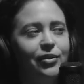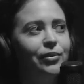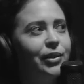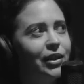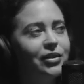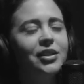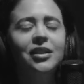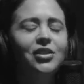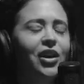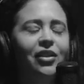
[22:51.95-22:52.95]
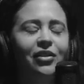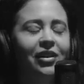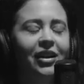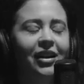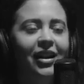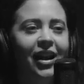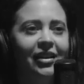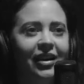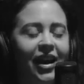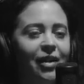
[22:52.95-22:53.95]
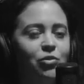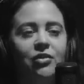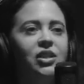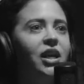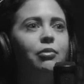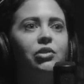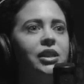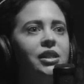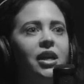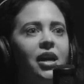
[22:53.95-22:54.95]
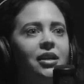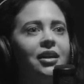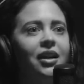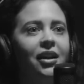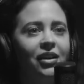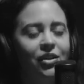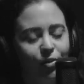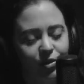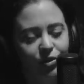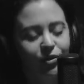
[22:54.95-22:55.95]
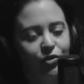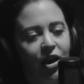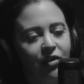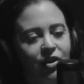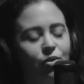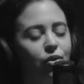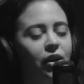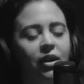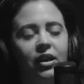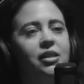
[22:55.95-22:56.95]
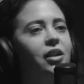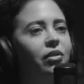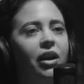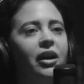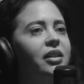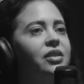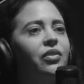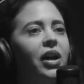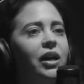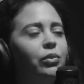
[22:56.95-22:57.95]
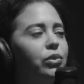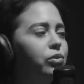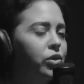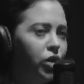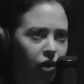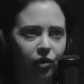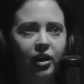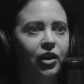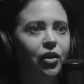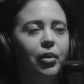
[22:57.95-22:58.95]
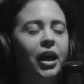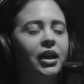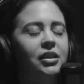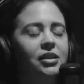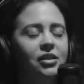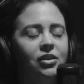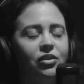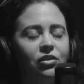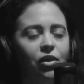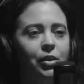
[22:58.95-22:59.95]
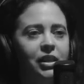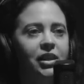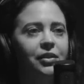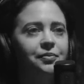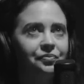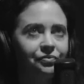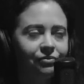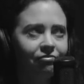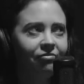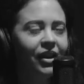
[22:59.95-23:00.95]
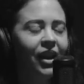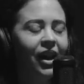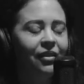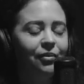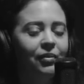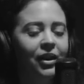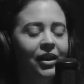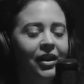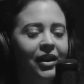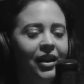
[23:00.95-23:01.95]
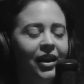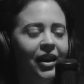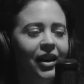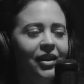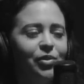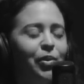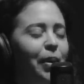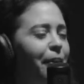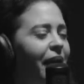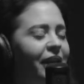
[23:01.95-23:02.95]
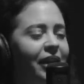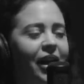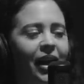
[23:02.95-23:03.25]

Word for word: we looked at each other, and and the cab driver's like, "I'm really scared," because we we're sort of driving toward it. And I said, "Okay, that's fine. We'll we'll turn around and go back. It's no big deal." Um. So we went back, and